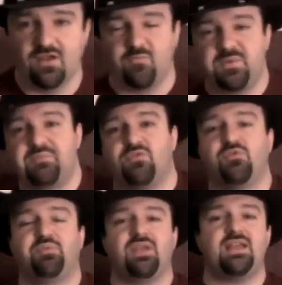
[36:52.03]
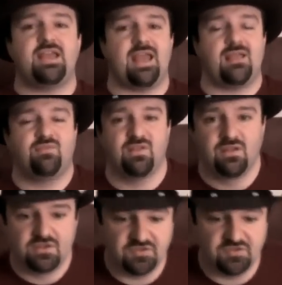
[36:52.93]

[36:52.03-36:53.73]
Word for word: of people who play games,